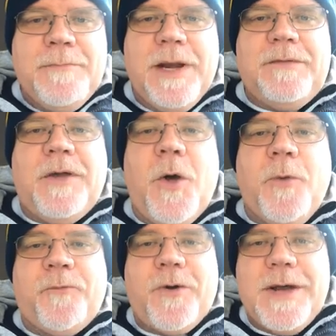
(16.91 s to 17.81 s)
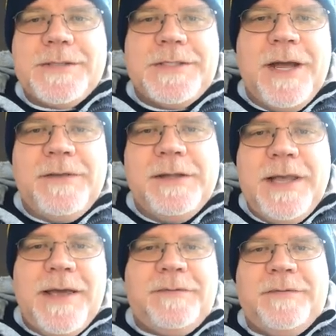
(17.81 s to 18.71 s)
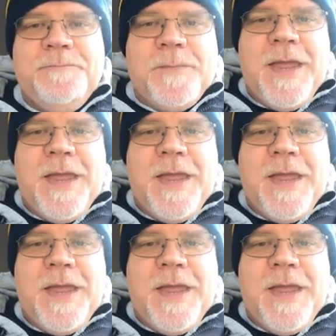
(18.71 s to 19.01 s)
but it's cold for us nonetheless.